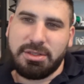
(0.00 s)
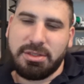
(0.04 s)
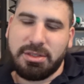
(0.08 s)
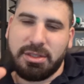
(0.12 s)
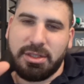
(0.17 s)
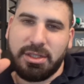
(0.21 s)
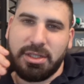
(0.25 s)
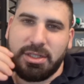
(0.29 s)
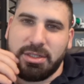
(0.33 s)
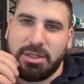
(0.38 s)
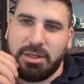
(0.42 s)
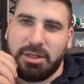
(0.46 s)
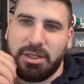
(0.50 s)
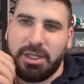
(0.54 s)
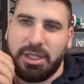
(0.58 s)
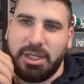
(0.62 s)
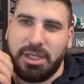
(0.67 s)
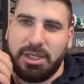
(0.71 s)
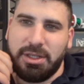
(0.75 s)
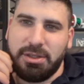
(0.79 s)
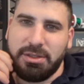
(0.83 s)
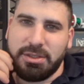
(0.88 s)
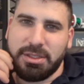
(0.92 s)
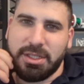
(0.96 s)
Is there any
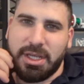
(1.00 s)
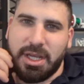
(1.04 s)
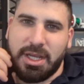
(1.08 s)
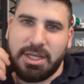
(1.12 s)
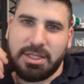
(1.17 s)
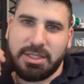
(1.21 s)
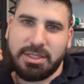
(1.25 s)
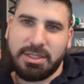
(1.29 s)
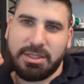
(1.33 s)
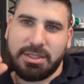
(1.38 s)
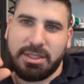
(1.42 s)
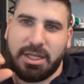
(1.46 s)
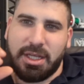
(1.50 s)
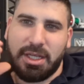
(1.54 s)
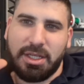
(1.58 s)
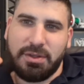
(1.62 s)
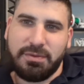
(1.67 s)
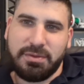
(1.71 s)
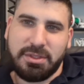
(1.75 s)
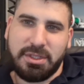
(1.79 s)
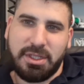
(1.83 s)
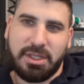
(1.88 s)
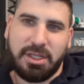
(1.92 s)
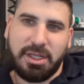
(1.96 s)
use cases that you've
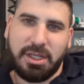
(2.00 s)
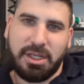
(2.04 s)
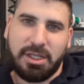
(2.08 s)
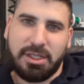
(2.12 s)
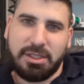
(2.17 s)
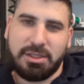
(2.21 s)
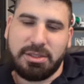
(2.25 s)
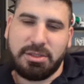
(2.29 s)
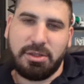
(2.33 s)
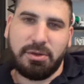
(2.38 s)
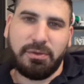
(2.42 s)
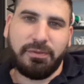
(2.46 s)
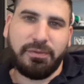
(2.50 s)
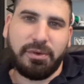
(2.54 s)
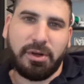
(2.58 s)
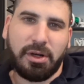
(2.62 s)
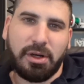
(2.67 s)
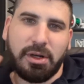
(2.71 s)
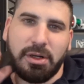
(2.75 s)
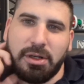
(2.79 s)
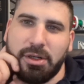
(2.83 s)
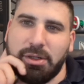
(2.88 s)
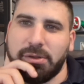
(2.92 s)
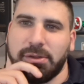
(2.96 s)
seen it in so
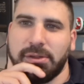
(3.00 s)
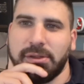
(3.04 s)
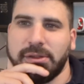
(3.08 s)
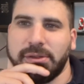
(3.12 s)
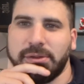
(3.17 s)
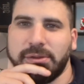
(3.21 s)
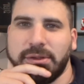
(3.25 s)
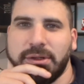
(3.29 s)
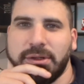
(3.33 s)
far, or